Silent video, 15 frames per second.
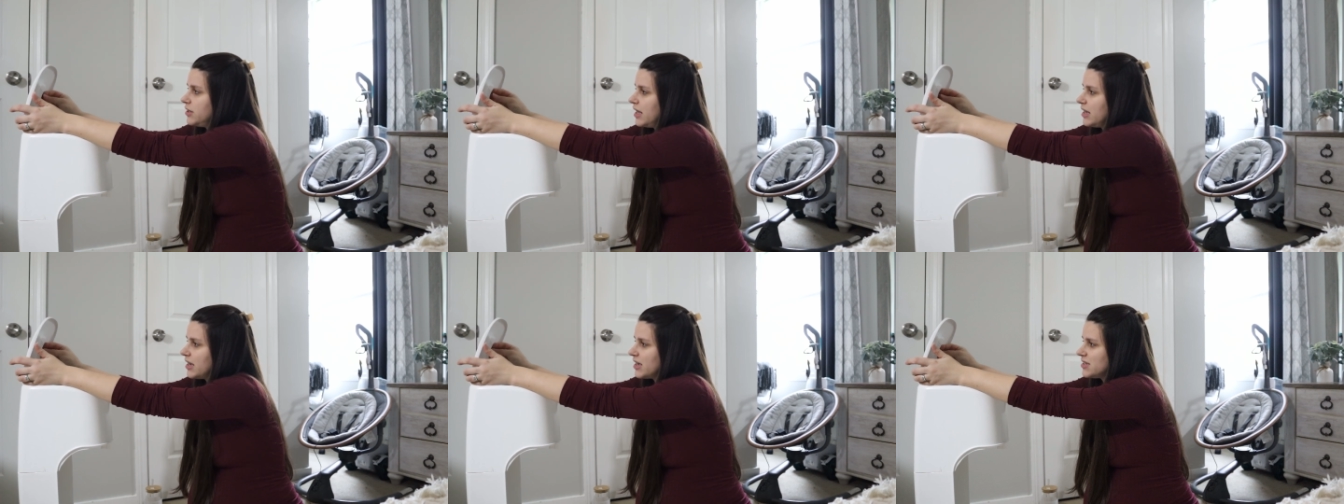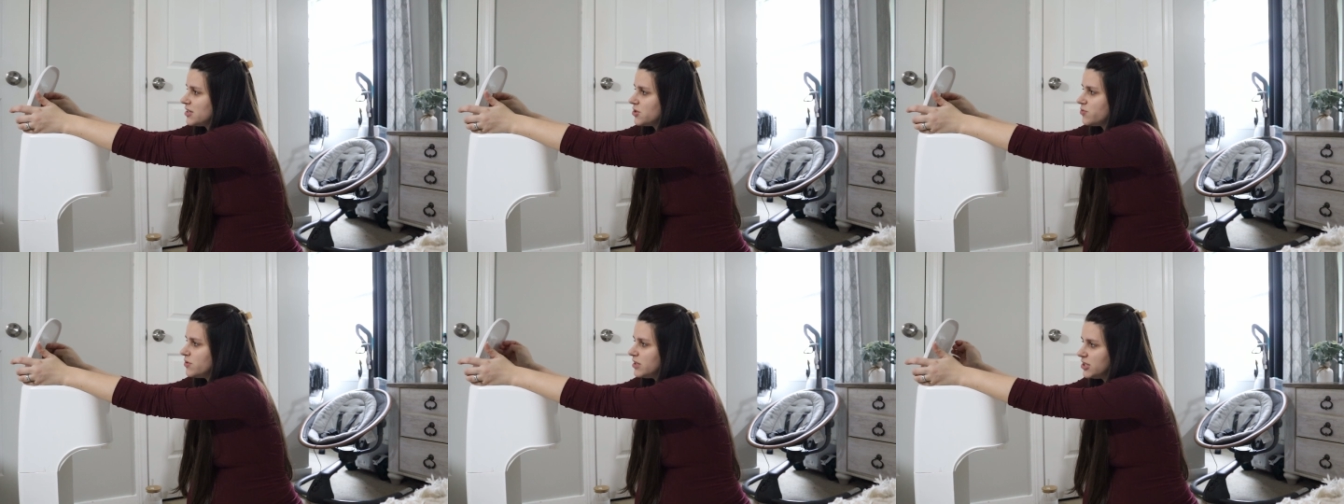date because
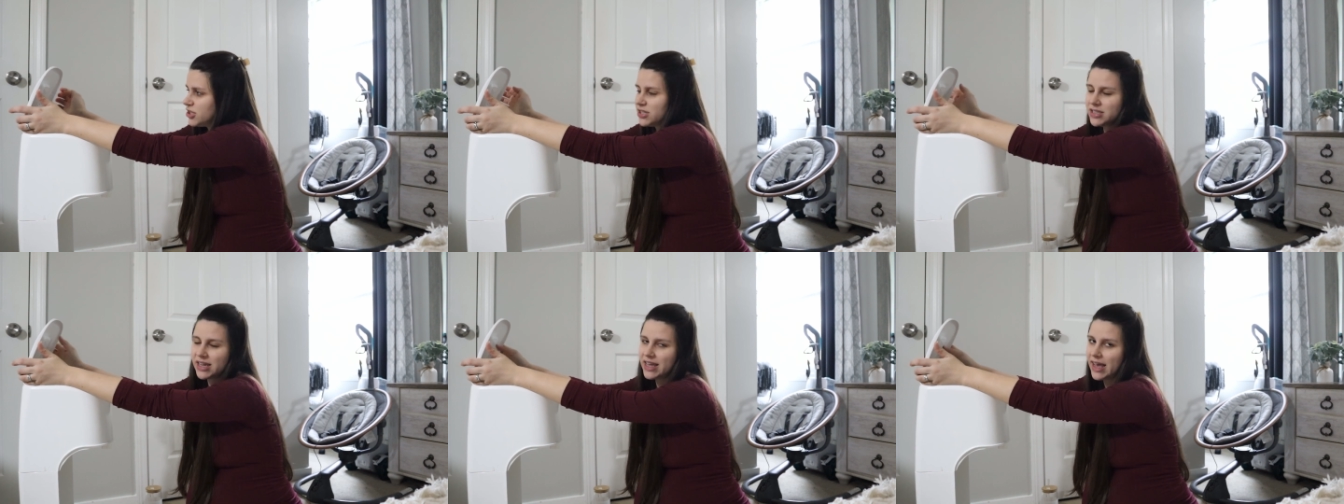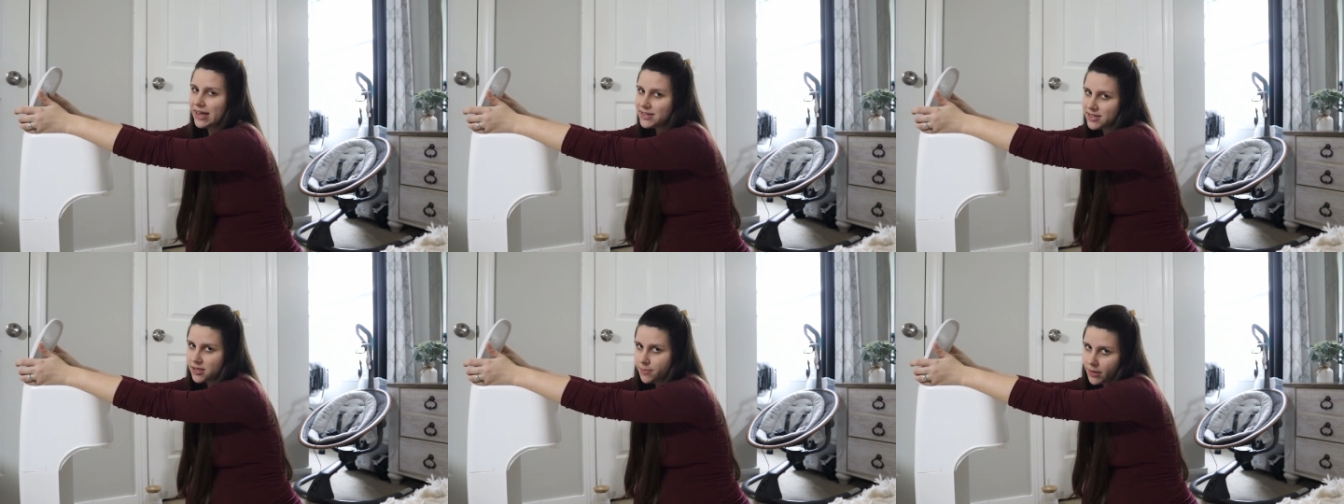it's really just a
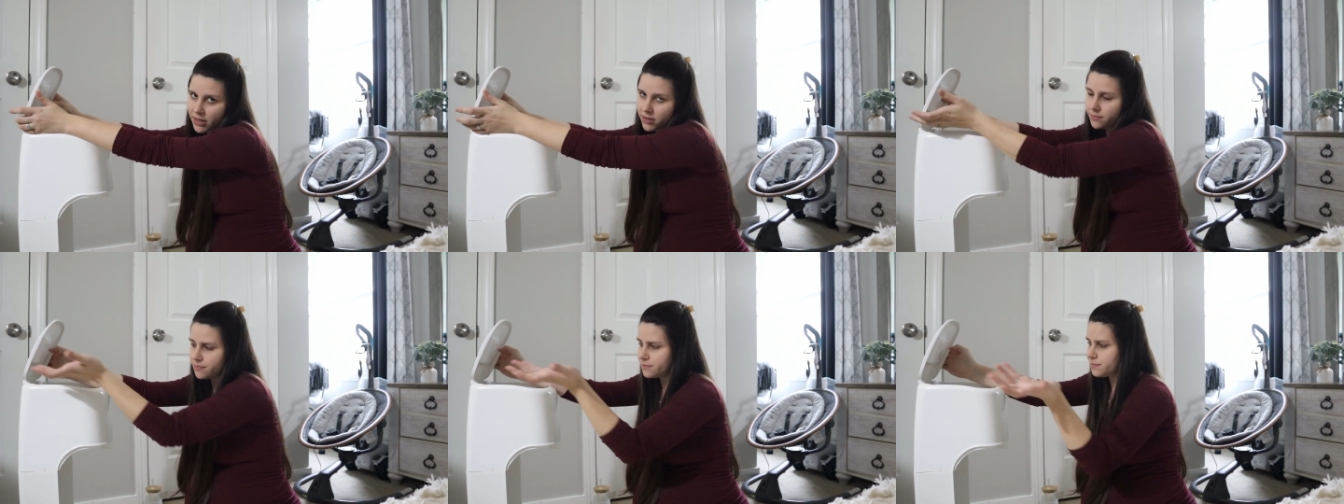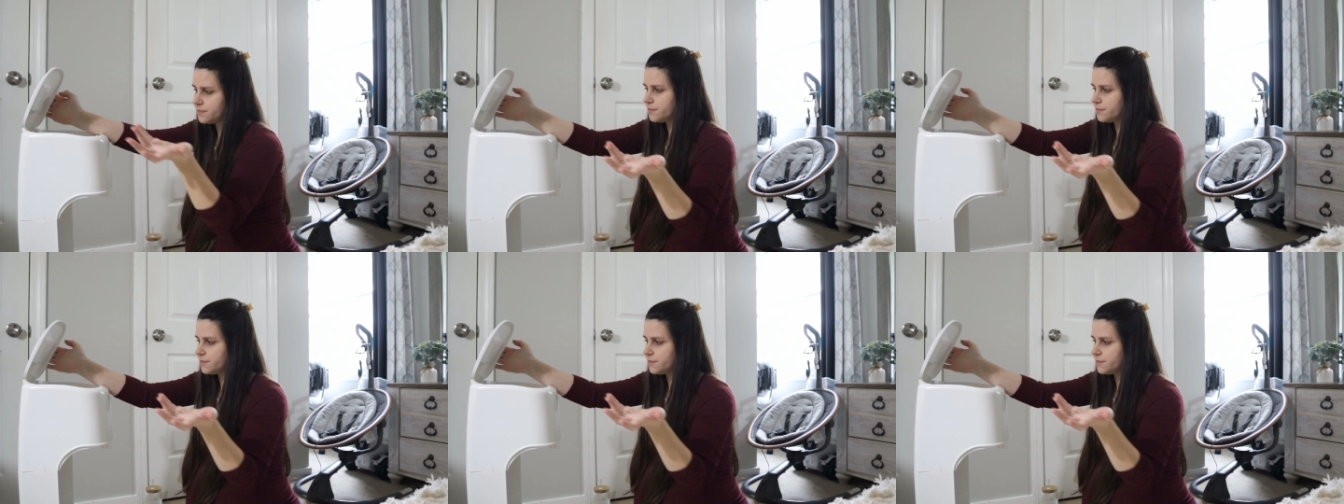guesstimate.